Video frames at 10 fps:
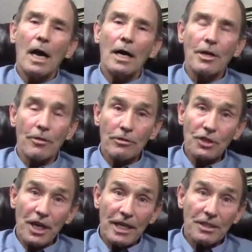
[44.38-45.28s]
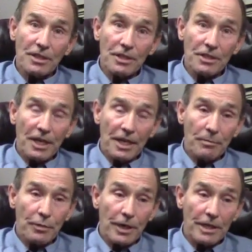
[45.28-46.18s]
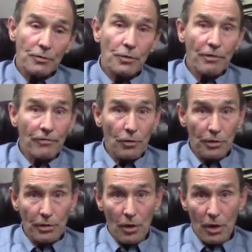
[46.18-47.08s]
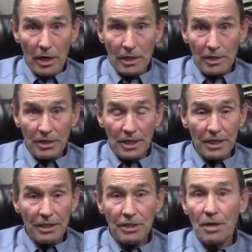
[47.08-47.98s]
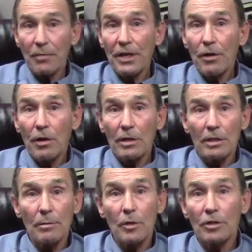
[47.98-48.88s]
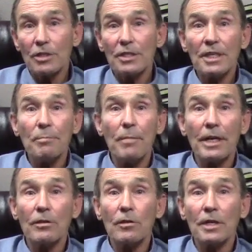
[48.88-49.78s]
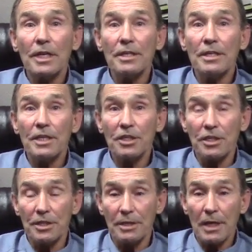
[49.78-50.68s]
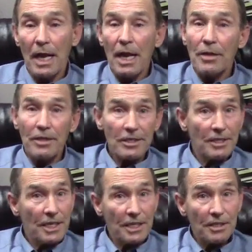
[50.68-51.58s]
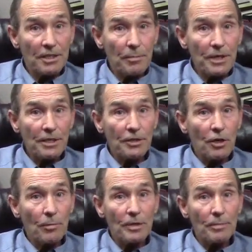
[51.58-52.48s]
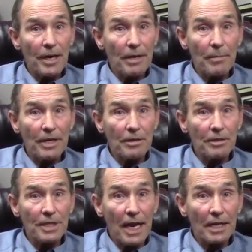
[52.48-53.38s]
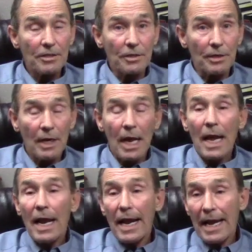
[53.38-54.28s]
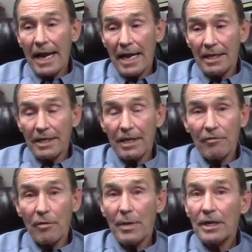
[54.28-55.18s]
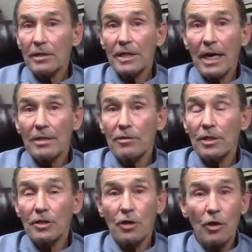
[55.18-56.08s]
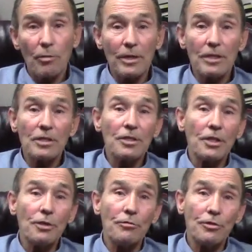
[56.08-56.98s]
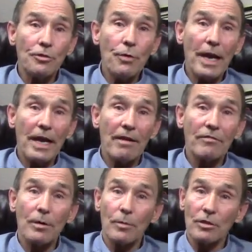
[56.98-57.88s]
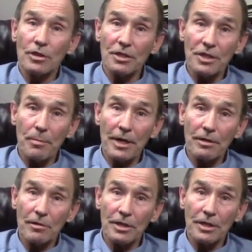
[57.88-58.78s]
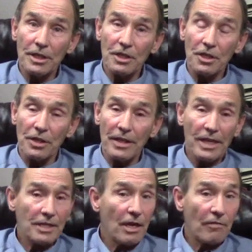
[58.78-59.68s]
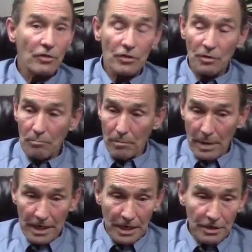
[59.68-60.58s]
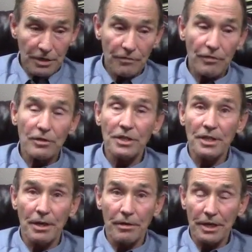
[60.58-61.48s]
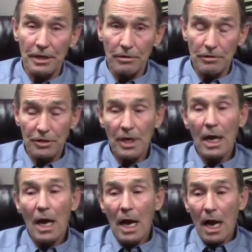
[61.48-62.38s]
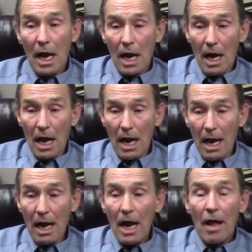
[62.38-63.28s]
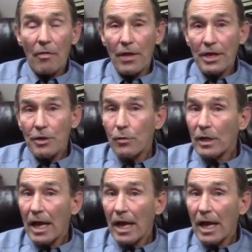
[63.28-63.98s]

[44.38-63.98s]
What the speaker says: Another change that has taken place with the Florida laws is something called an emergency medical condition. This needs to be determined by a medical doctor. And if a medical doctor determines that you do have an emergency medical condition, and that covers many different scenarios, then you will